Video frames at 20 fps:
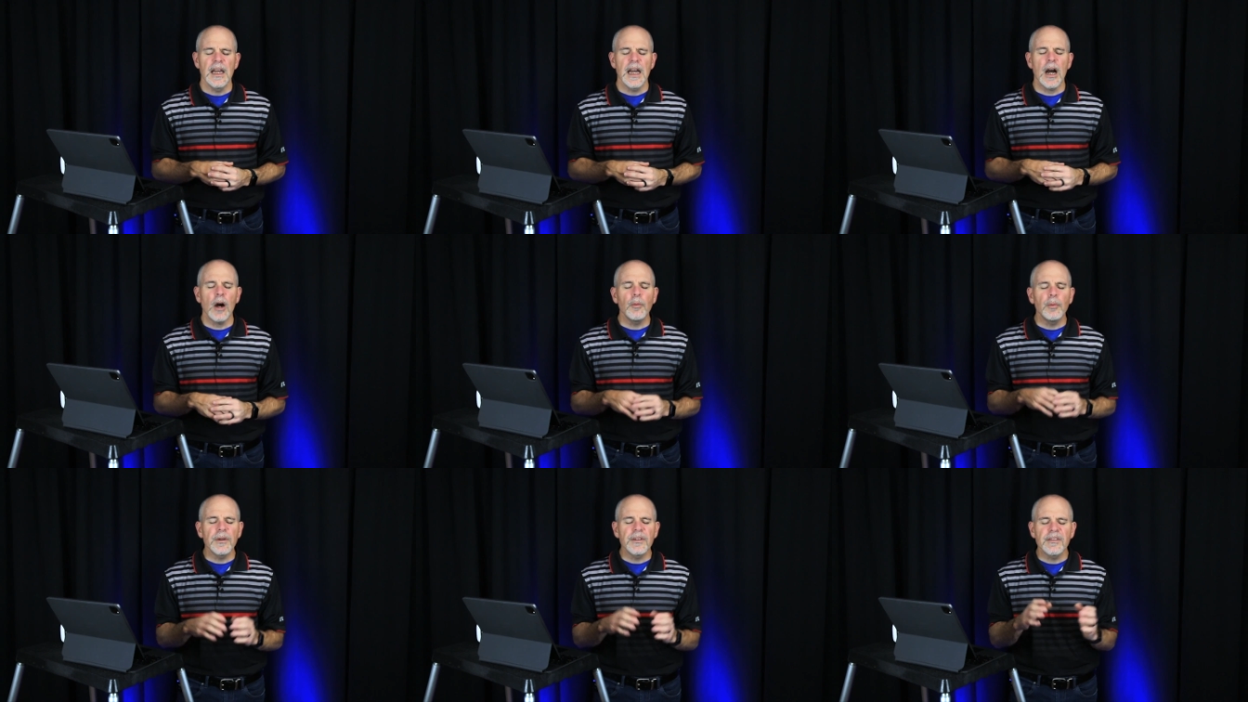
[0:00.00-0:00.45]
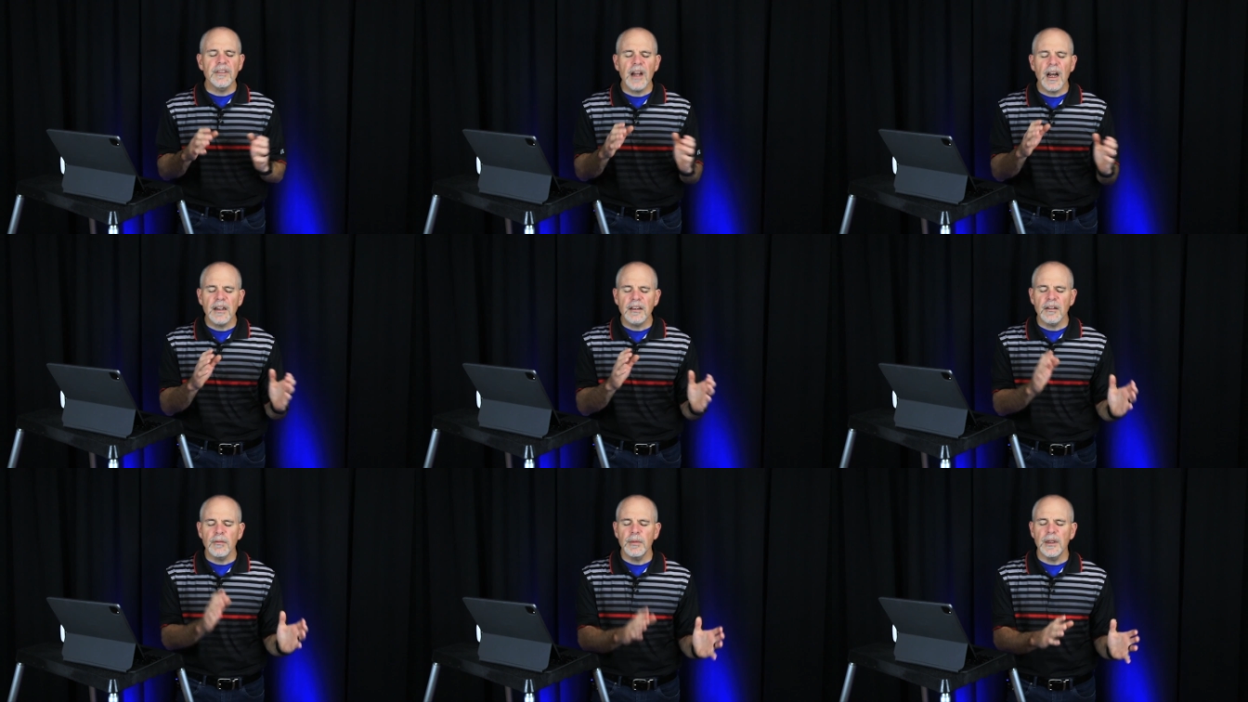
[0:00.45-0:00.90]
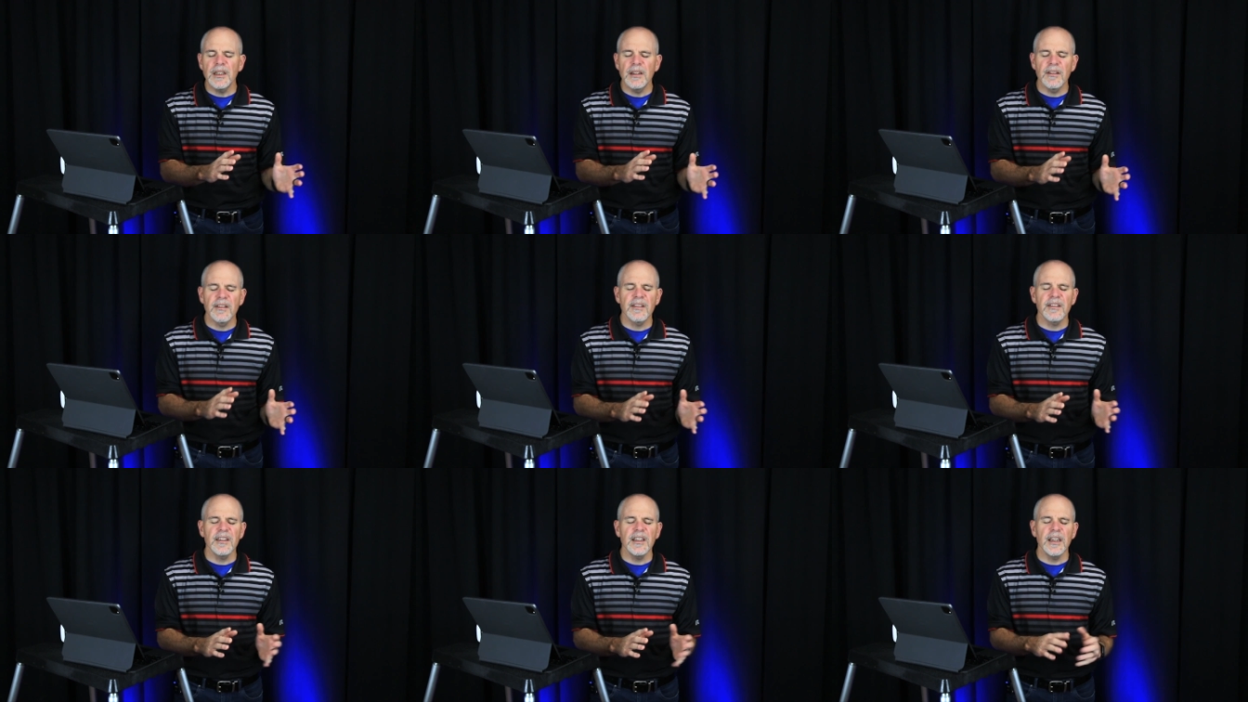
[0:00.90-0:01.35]
Help us not to be
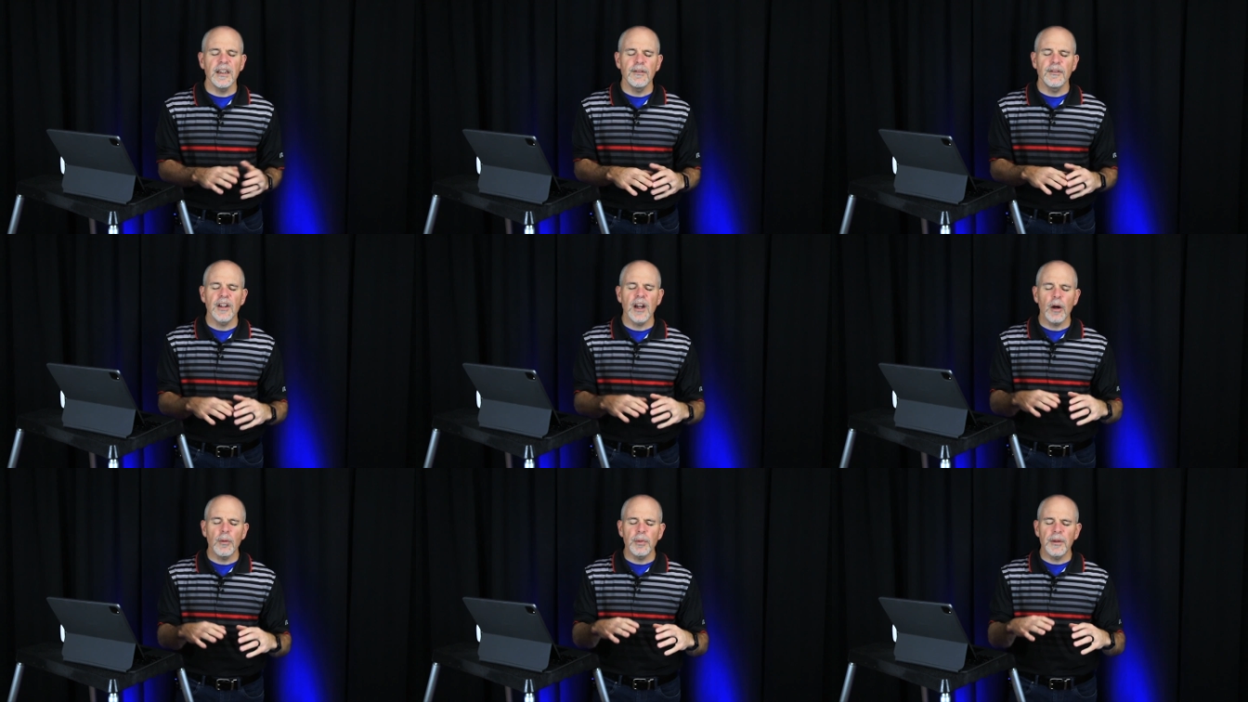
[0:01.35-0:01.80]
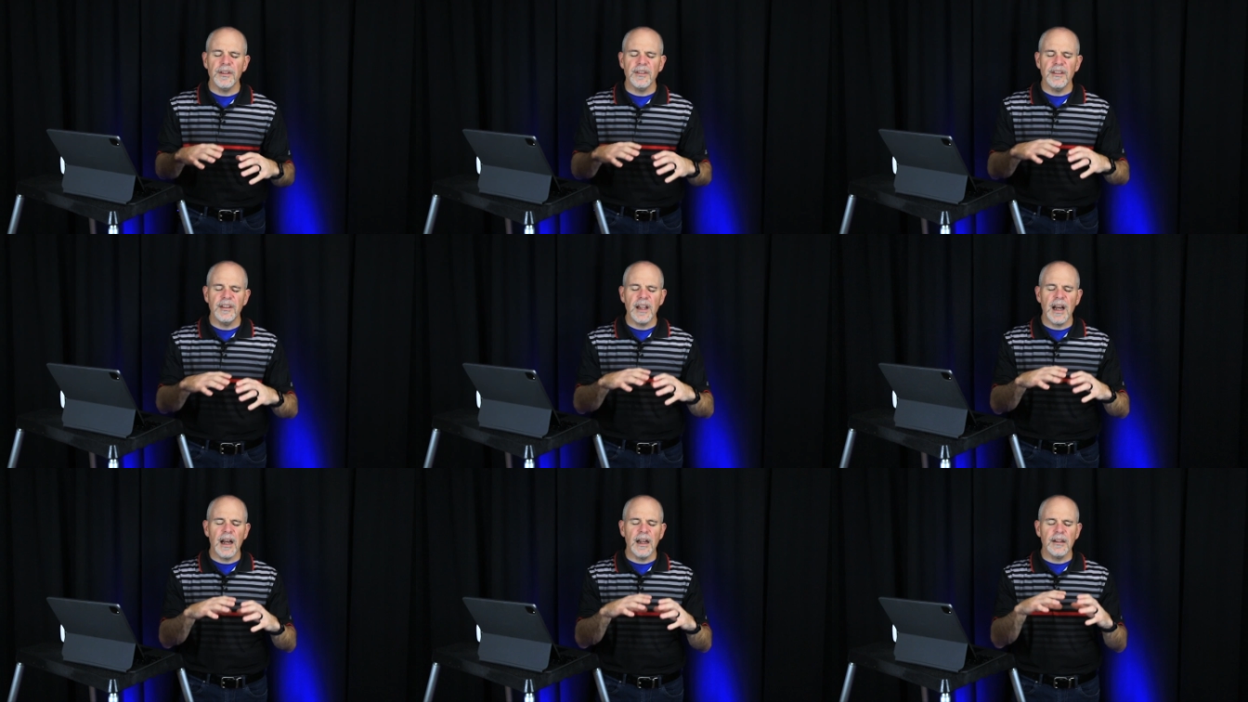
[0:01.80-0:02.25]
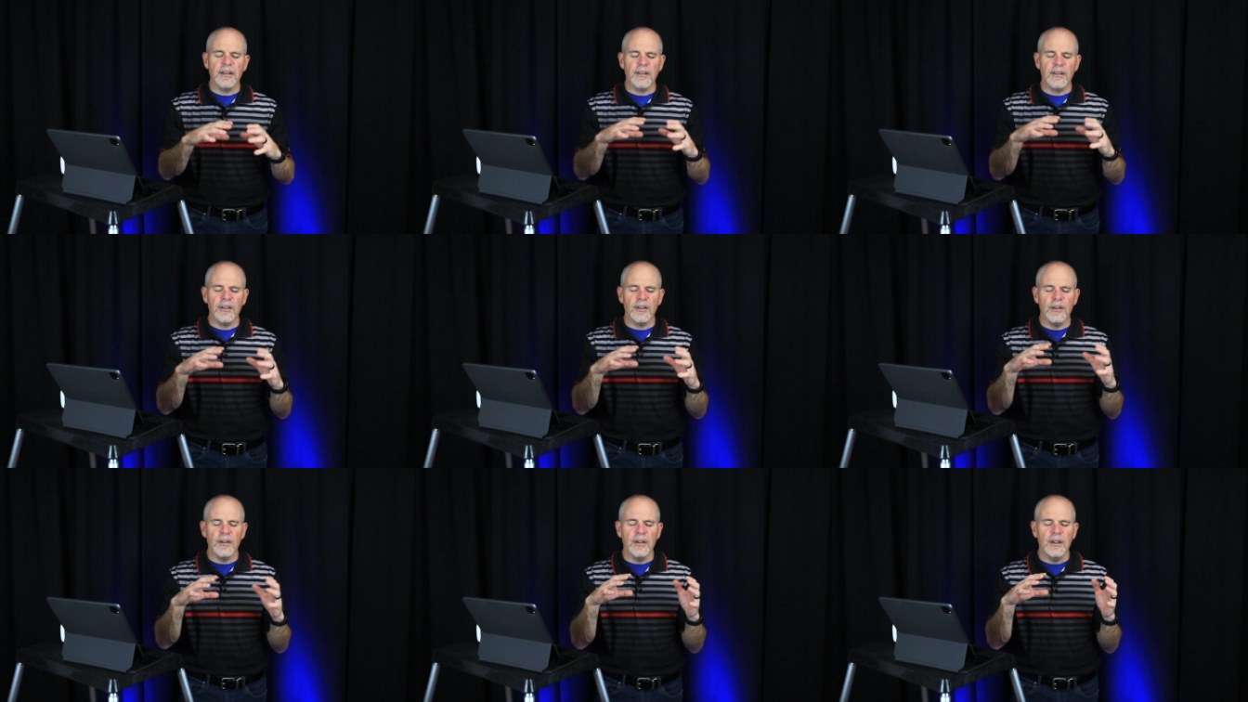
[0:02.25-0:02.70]
deceived. Help us not
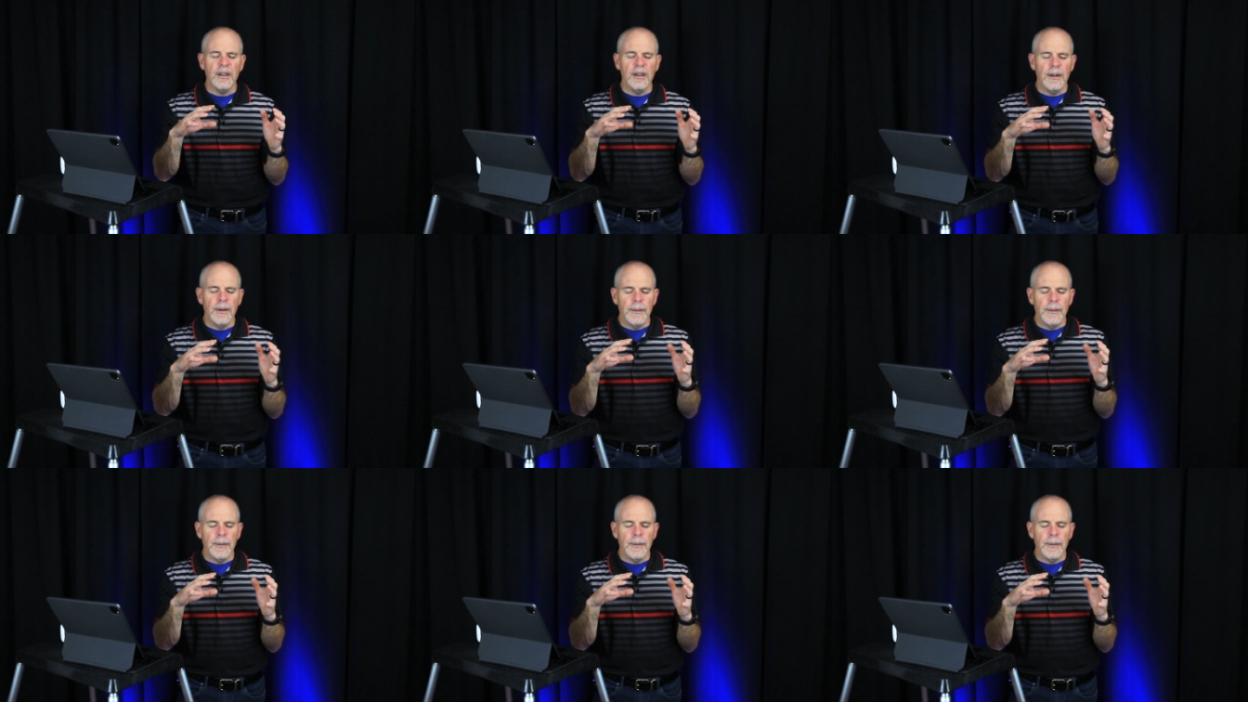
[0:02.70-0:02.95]
to,